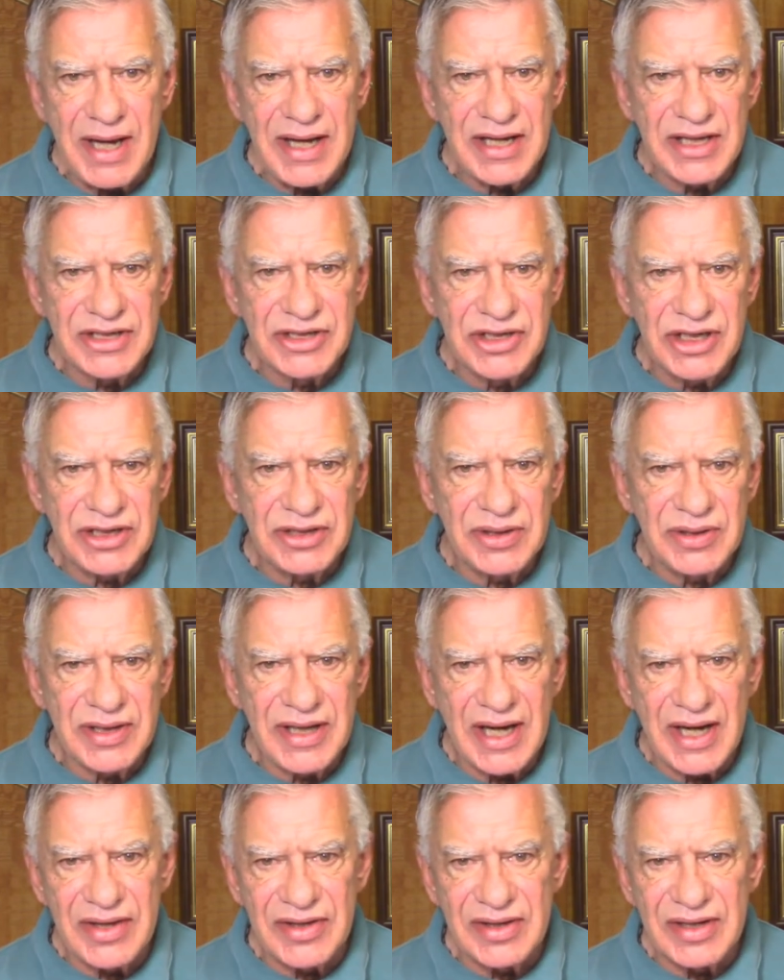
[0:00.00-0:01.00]
and made us sit
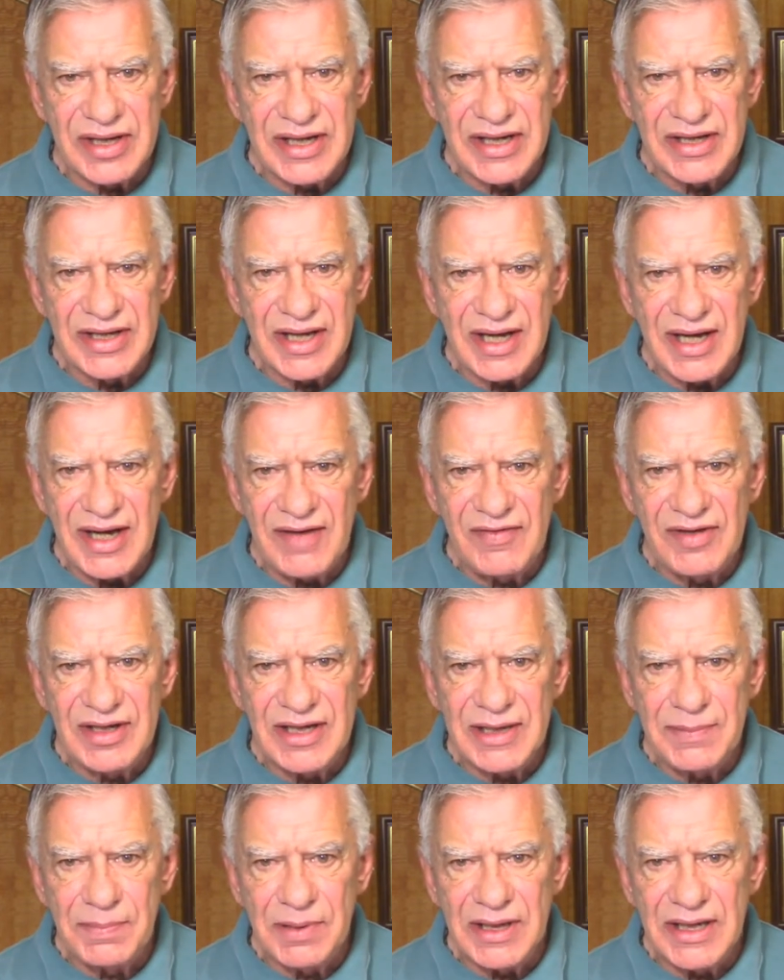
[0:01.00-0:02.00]
together in the
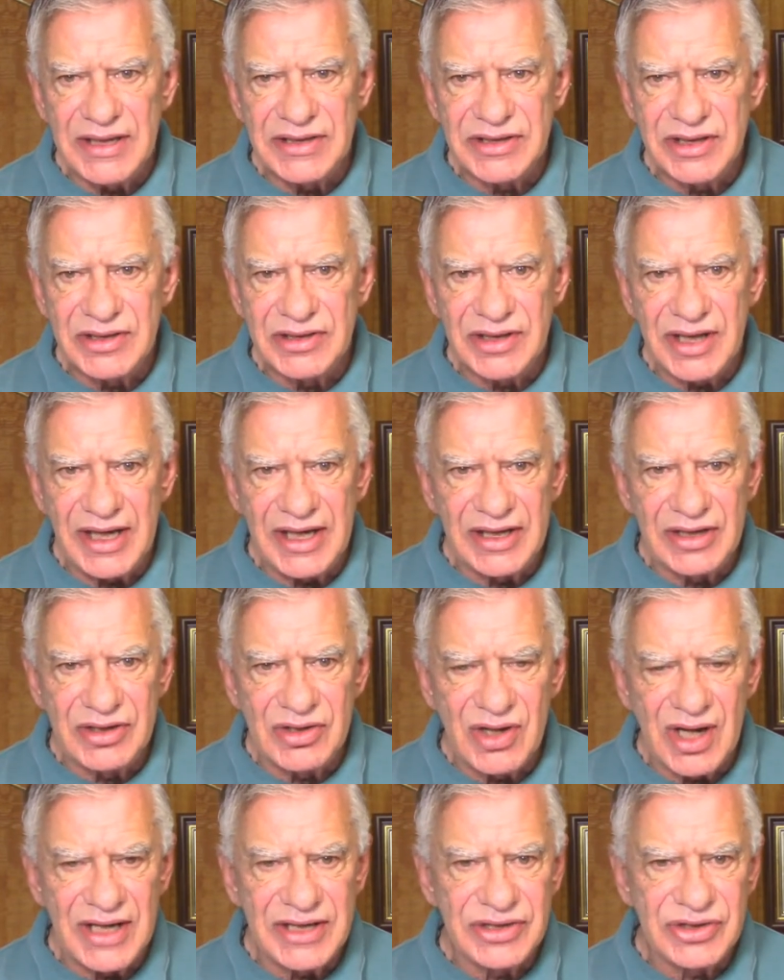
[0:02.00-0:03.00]
heavenly places
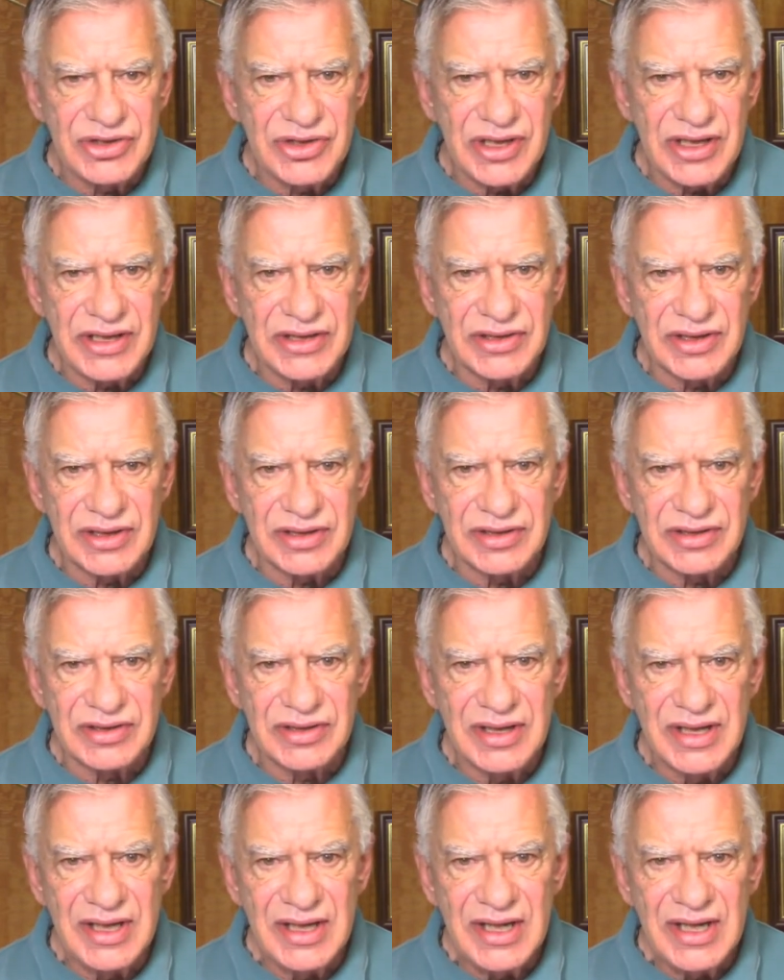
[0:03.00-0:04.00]
in Christ
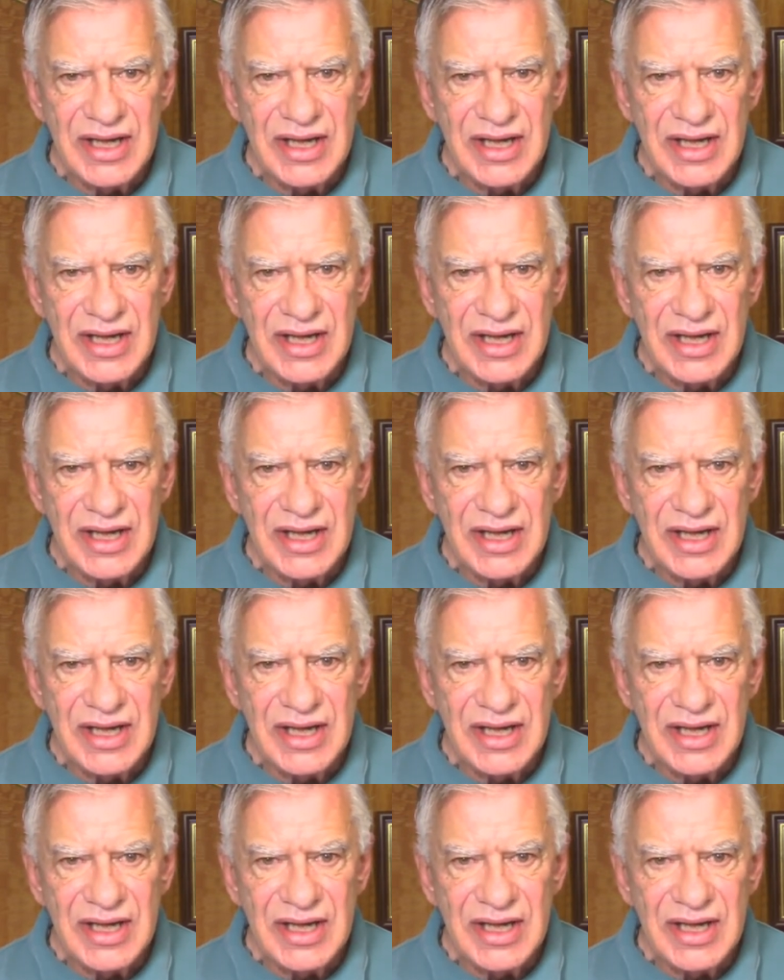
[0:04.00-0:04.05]
Jesus,